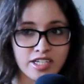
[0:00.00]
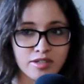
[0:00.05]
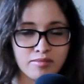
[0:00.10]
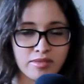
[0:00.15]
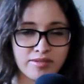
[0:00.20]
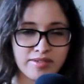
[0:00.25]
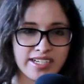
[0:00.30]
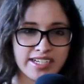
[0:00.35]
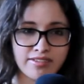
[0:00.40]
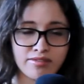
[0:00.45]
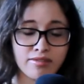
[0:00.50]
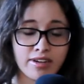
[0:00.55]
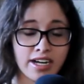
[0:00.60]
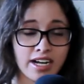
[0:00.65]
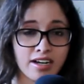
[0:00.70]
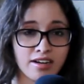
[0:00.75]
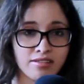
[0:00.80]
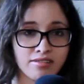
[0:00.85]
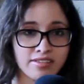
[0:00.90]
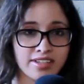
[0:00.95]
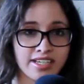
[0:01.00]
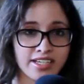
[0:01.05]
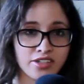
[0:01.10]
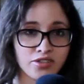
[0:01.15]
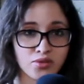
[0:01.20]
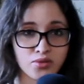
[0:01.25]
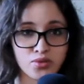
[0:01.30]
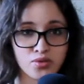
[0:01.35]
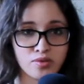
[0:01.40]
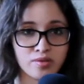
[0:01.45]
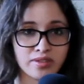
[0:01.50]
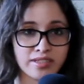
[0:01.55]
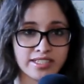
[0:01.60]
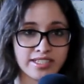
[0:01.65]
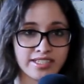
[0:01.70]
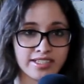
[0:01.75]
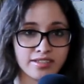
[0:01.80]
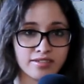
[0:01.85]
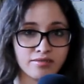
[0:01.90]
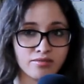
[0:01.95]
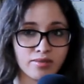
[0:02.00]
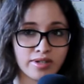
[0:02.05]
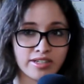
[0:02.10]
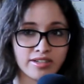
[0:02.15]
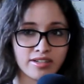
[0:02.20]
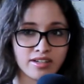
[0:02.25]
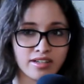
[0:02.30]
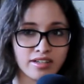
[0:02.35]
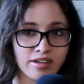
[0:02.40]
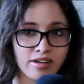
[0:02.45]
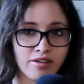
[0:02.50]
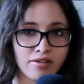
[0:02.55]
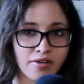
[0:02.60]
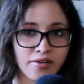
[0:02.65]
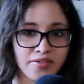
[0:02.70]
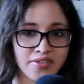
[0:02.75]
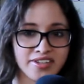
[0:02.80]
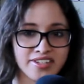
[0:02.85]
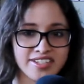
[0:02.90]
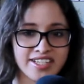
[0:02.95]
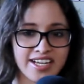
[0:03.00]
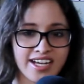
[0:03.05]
maybe how they usually wear clothes